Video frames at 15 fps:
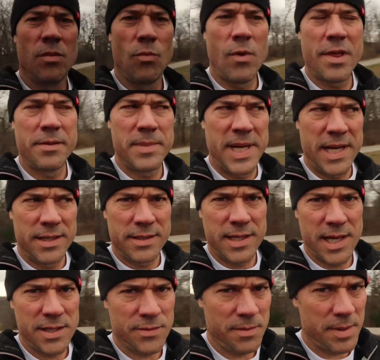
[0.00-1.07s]
Weatherman
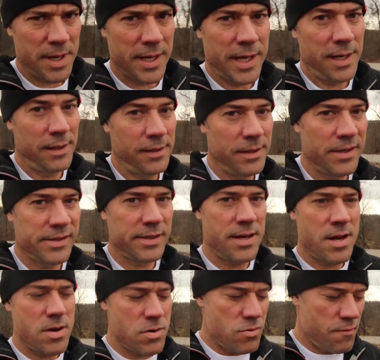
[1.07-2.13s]
says we might get a little
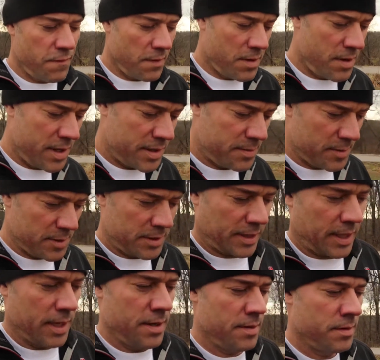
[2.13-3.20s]
snow for
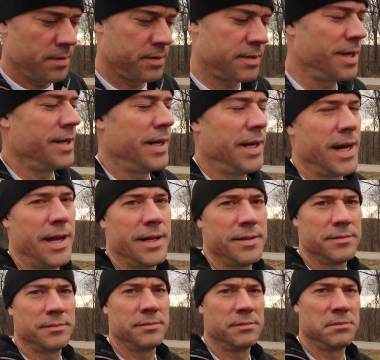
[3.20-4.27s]
Christmas. Sunday night,
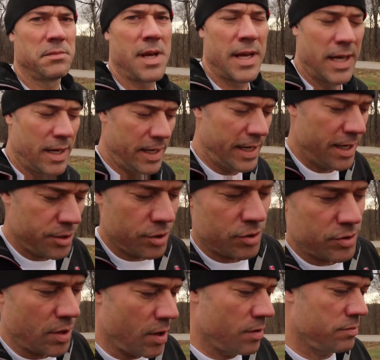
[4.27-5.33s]
might get an inch
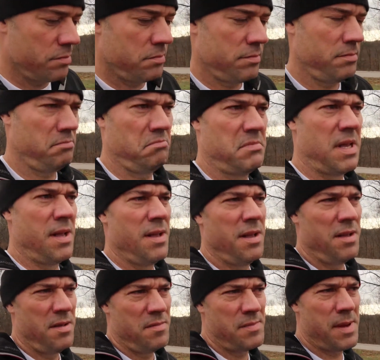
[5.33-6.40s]
or so.
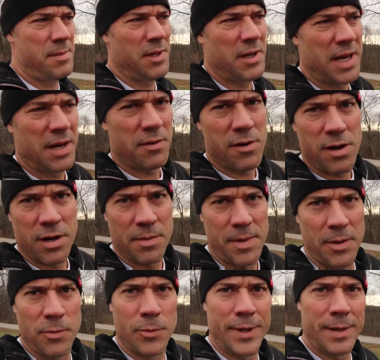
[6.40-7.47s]
Maybe they'll get it wrong and
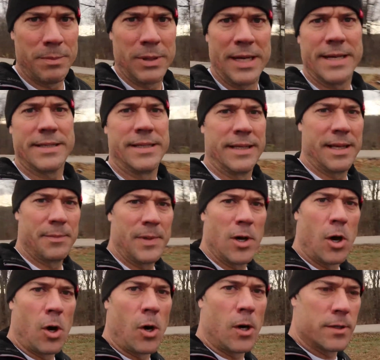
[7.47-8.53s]
maybe we'll get blasted. That'd be
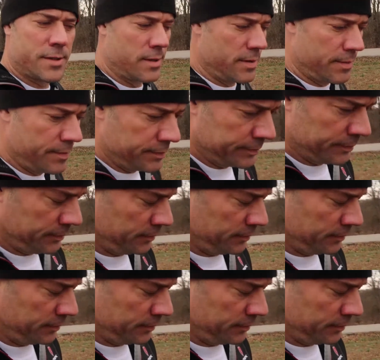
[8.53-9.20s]
awesome.